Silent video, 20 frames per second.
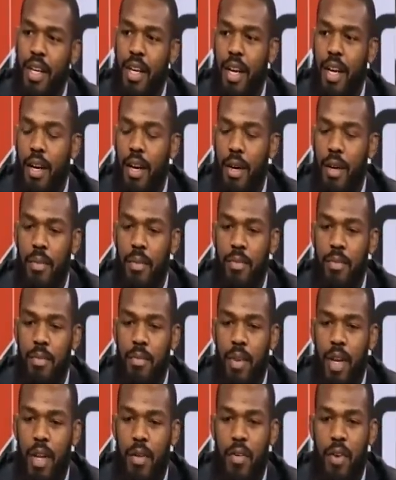
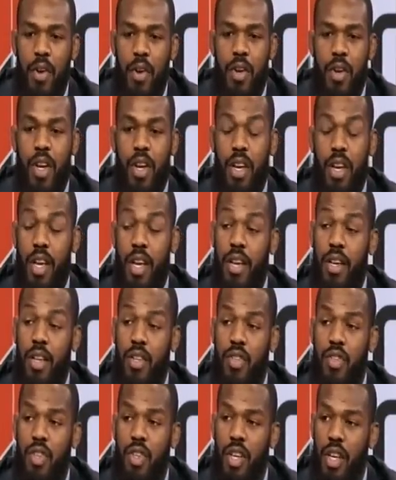at a very young
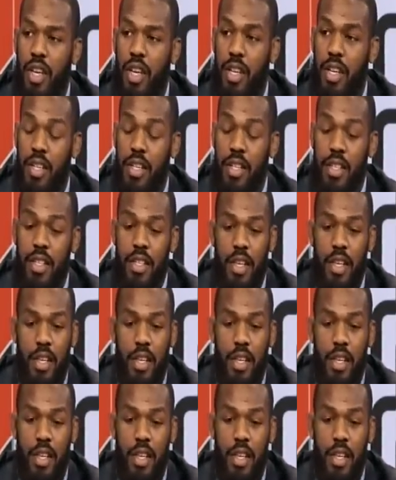age, and